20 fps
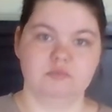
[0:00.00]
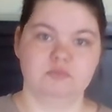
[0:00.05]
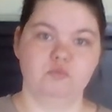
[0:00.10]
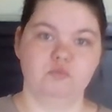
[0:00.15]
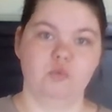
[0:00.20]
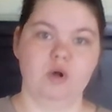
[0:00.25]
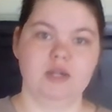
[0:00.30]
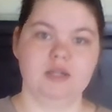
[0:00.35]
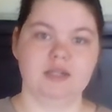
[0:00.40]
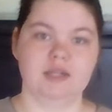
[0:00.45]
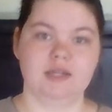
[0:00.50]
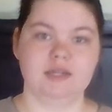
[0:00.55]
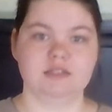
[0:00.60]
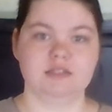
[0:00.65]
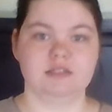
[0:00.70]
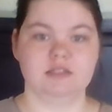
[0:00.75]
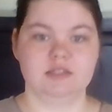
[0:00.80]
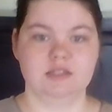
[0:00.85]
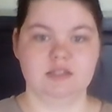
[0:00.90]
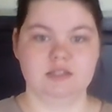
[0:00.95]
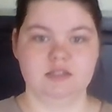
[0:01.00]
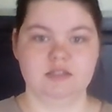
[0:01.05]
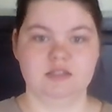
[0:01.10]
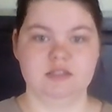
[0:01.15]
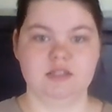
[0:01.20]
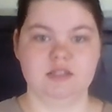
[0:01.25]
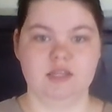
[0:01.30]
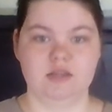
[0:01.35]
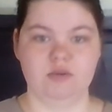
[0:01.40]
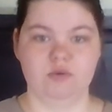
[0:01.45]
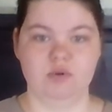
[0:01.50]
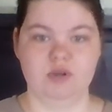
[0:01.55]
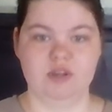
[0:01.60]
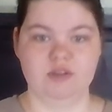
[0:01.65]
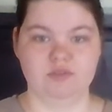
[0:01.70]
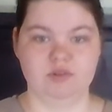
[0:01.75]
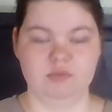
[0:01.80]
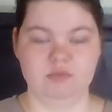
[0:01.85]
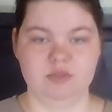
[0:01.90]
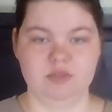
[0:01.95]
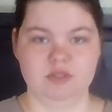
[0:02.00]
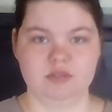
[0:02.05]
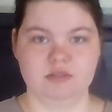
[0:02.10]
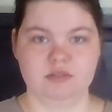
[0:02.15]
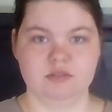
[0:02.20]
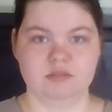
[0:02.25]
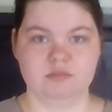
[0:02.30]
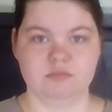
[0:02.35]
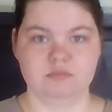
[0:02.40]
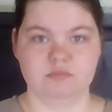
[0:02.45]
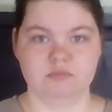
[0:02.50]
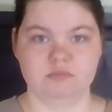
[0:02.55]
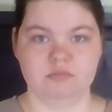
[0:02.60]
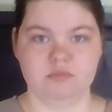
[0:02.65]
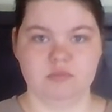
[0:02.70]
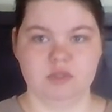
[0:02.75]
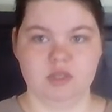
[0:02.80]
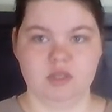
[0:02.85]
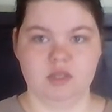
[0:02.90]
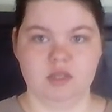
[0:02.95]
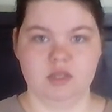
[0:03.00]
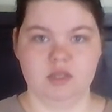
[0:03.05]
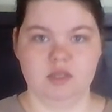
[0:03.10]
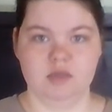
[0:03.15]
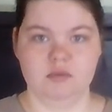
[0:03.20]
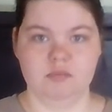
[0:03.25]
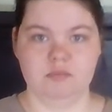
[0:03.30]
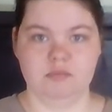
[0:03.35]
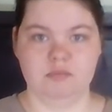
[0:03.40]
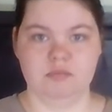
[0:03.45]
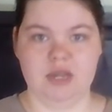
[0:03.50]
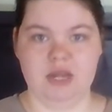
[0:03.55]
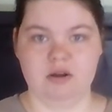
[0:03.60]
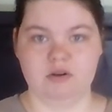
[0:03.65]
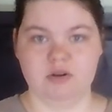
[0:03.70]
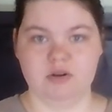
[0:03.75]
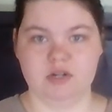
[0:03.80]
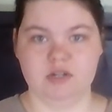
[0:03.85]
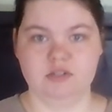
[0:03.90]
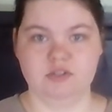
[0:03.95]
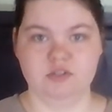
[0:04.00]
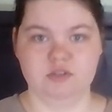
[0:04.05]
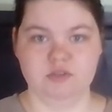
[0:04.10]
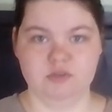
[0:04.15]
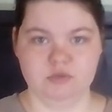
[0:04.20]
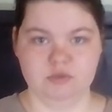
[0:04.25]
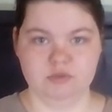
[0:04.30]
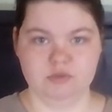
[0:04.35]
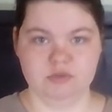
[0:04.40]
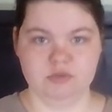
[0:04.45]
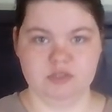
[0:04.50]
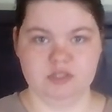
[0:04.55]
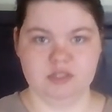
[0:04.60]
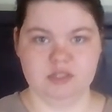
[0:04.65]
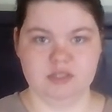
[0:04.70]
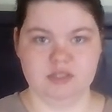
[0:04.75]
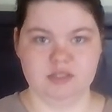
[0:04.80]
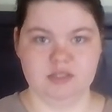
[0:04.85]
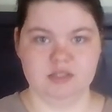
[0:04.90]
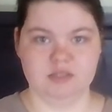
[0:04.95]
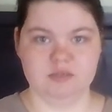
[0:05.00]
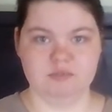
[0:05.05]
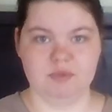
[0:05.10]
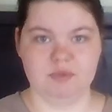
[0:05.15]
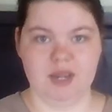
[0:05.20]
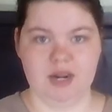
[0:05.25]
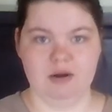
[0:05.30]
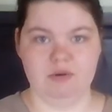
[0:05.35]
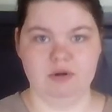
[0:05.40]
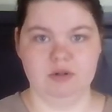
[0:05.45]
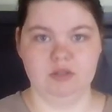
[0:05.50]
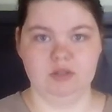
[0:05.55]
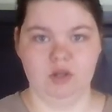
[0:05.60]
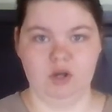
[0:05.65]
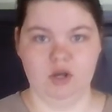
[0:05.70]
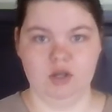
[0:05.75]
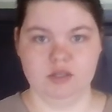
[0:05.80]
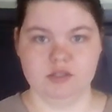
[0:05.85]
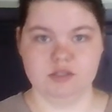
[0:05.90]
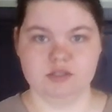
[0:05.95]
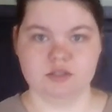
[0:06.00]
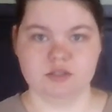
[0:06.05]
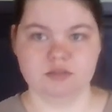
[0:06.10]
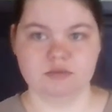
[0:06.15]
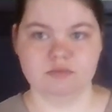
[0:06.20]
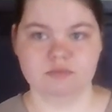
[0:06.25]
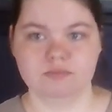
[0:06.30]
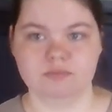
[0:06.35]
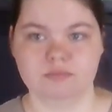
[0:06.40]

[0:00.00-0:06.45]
One last thing to take away from this. Power unused is power lost.